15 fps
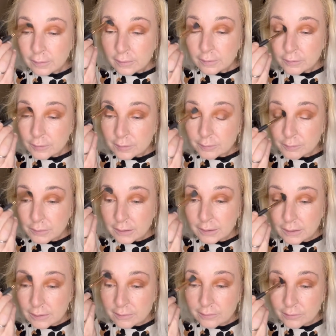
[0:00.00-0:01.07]
Just
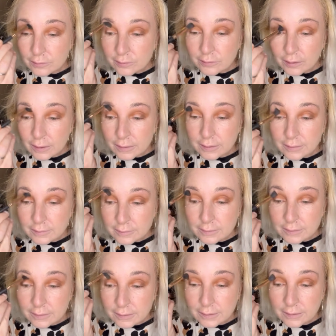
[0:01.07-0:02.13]
blend all that in
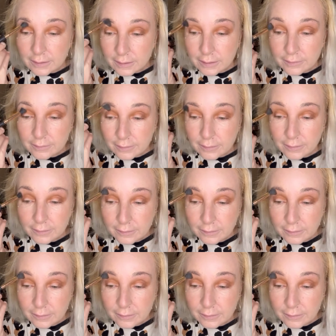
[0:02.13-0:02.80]
together.